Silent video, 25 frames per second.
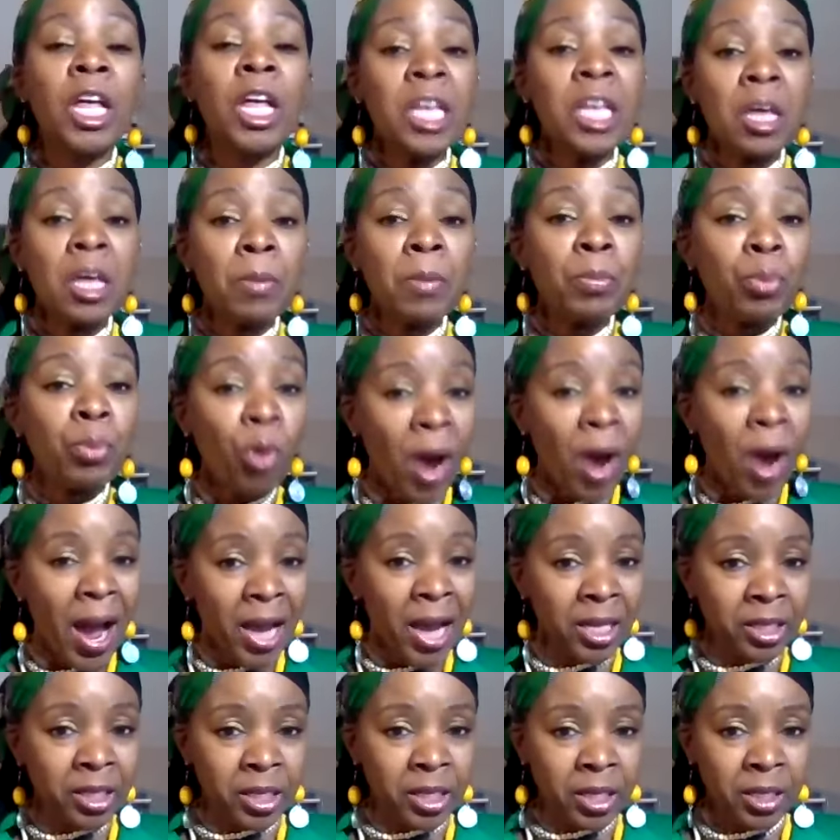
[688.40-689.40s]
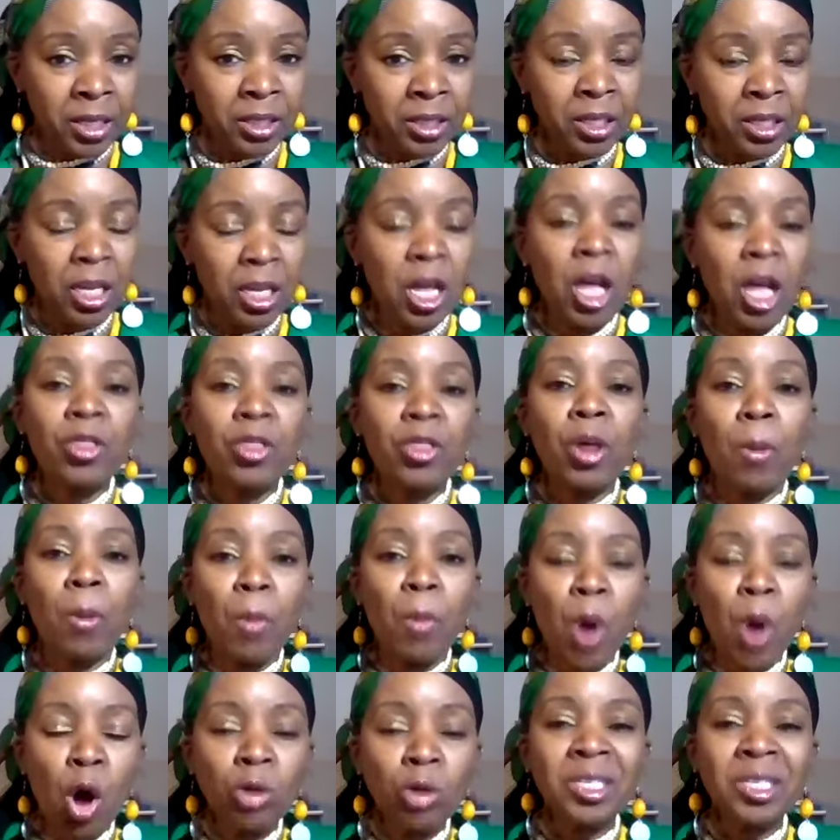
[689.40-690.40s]
in practice, the
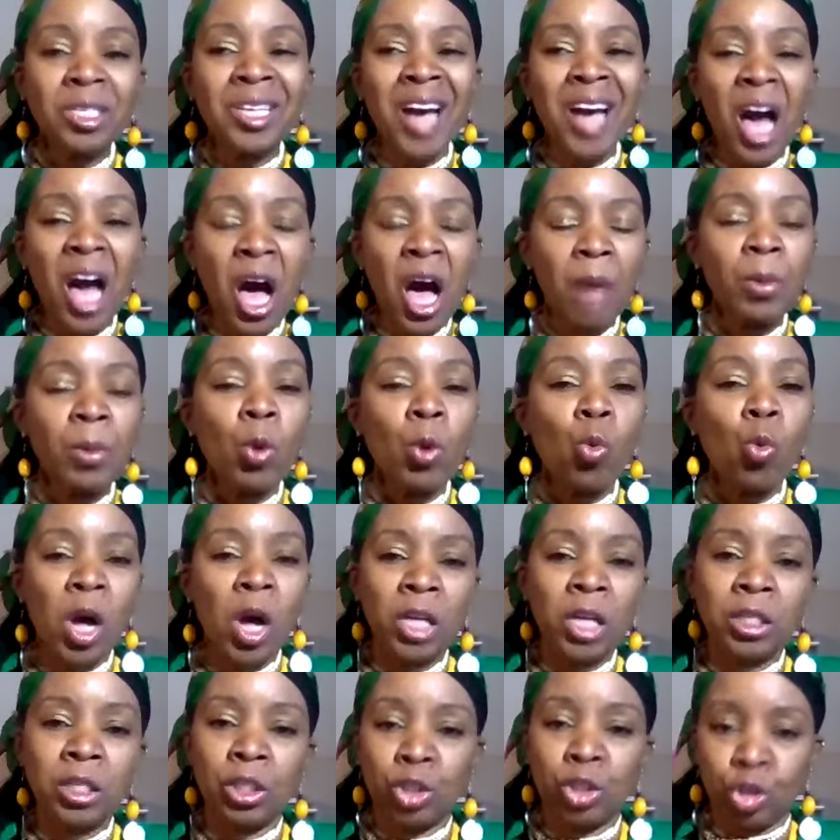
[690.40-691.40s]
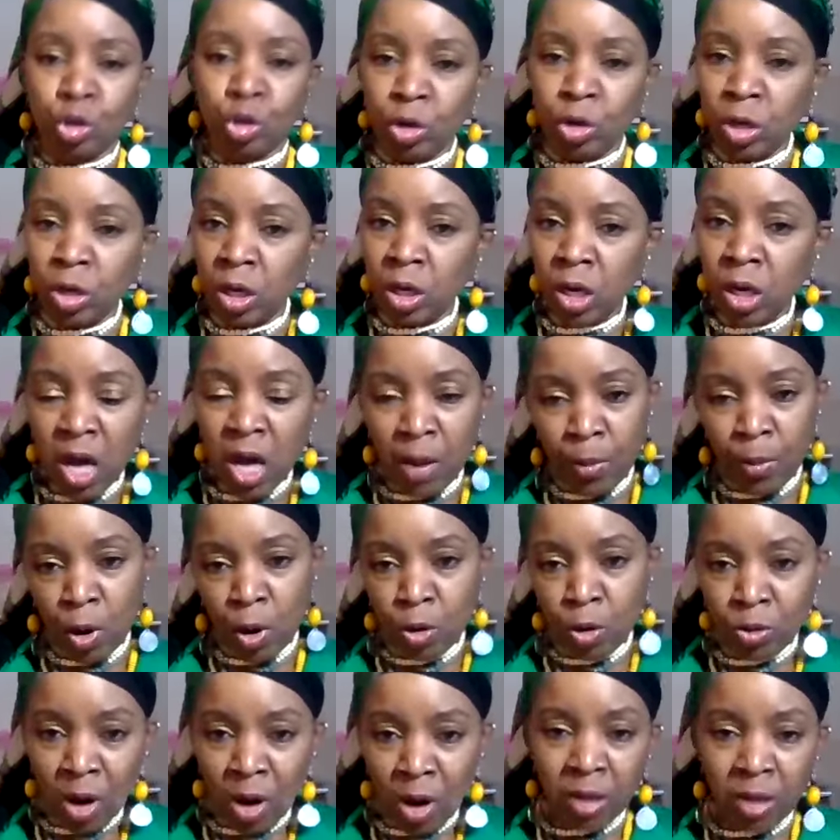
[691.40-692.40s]
most common ones that you're going to come
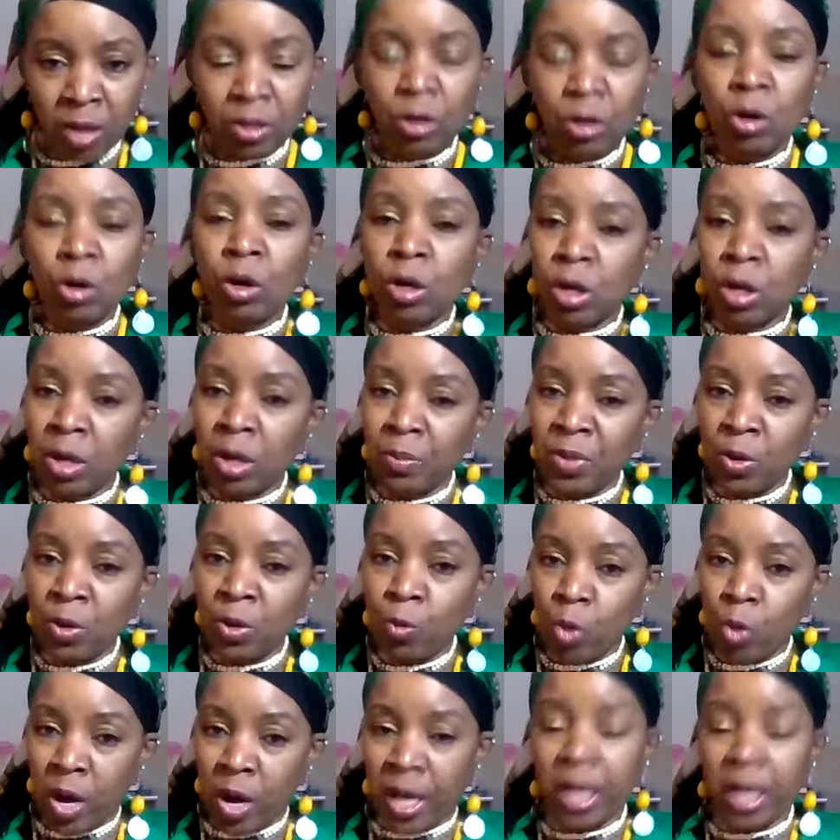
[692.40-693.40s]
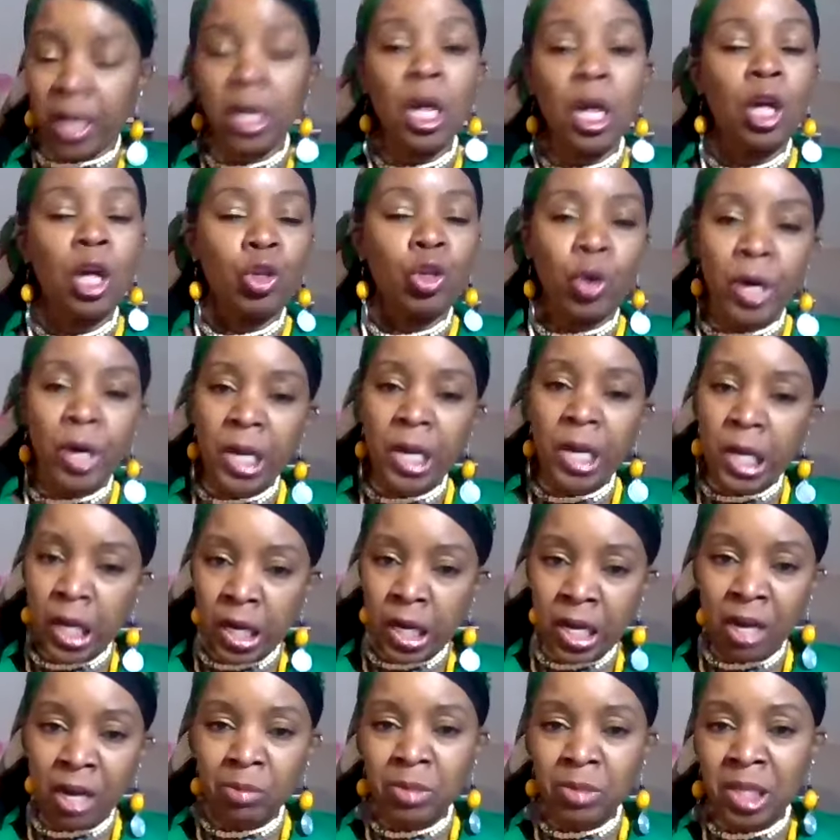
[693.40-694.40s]
across are going to be what? Your
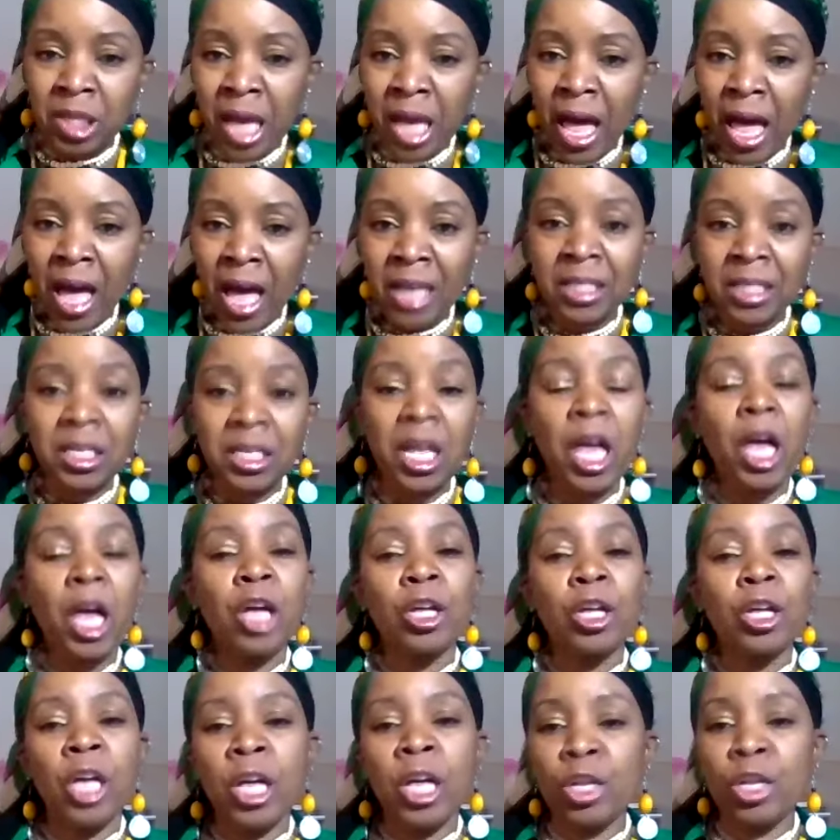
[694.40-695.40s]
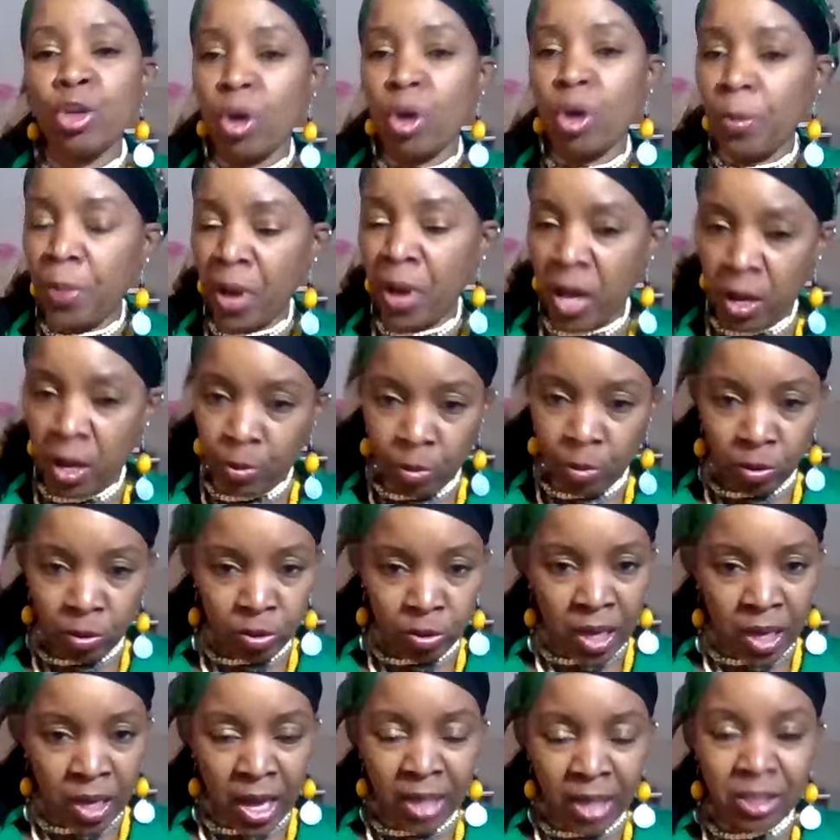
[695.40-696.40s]
income tax and your payroll
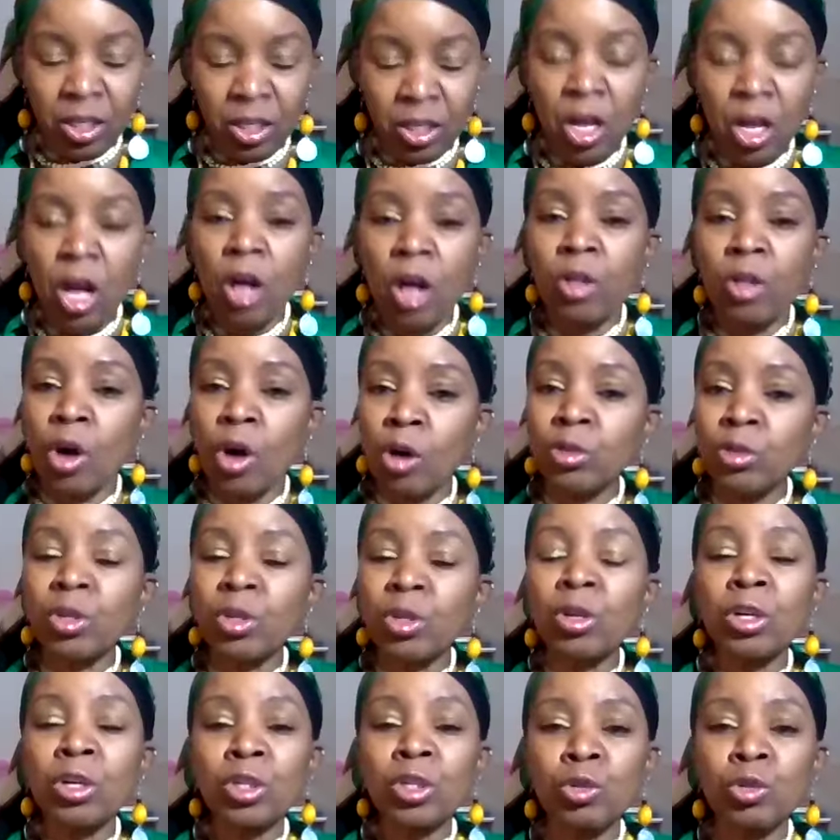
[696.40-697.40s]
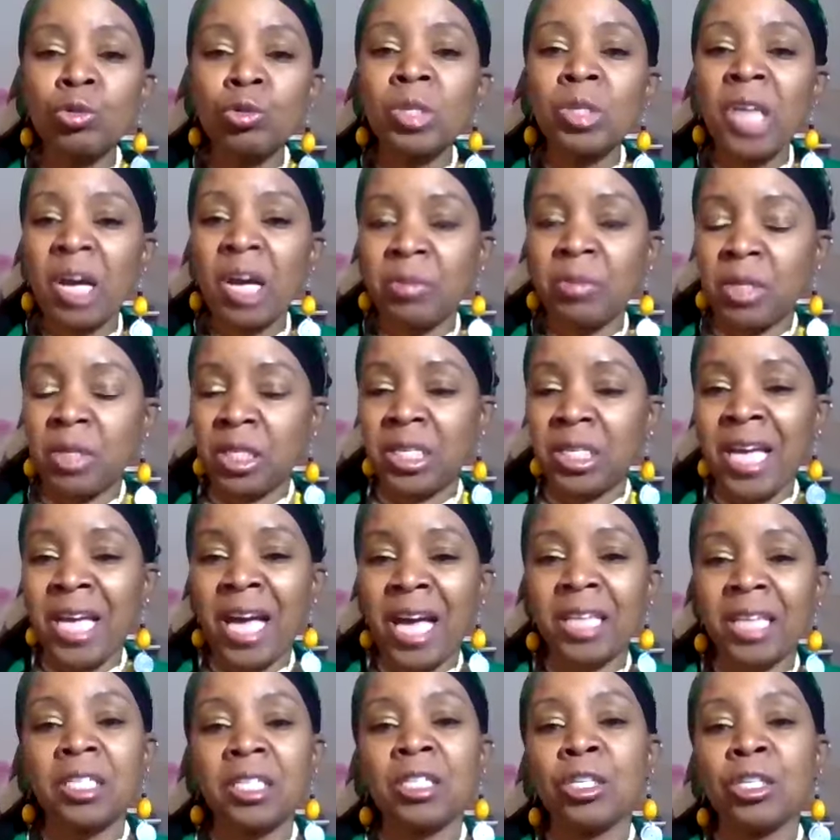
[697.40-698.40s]
tax. Those are the two types of
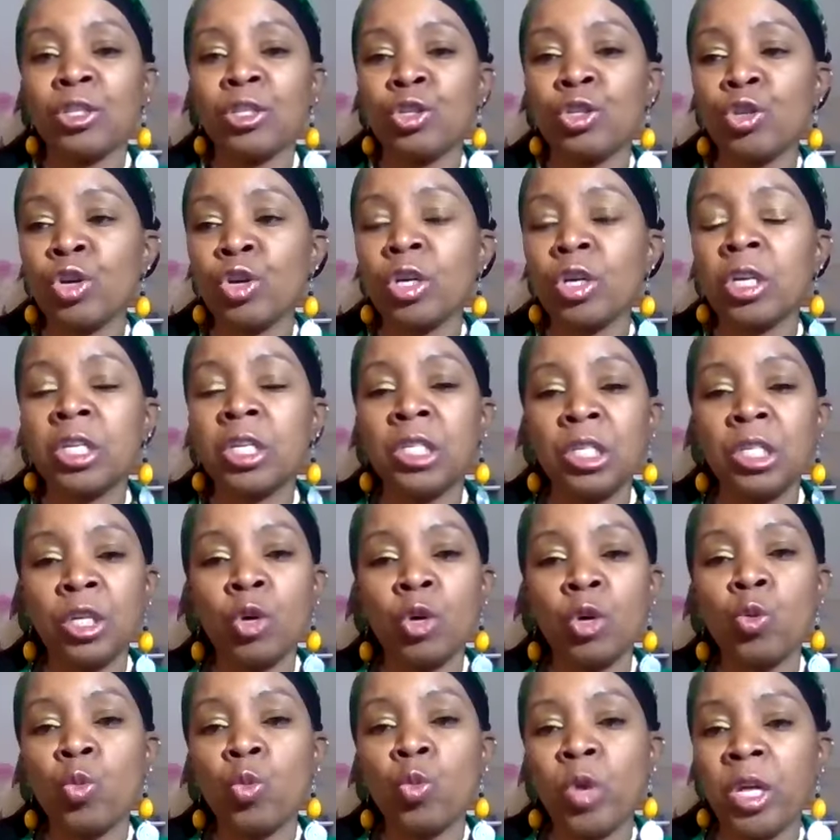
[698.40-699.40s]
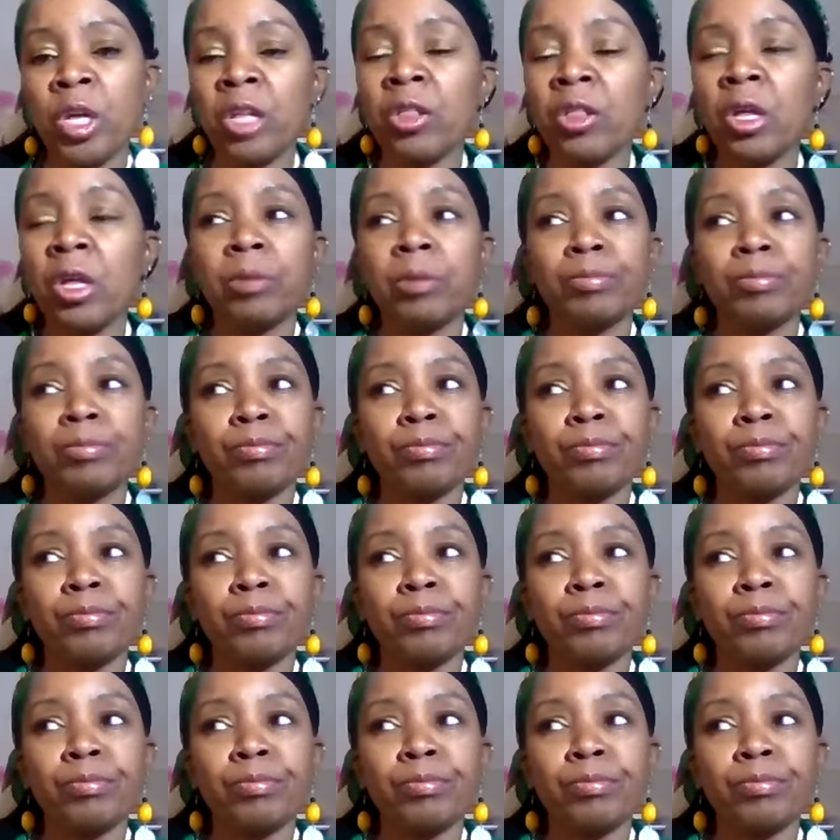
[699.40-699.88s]
taxes that you're going to deal with.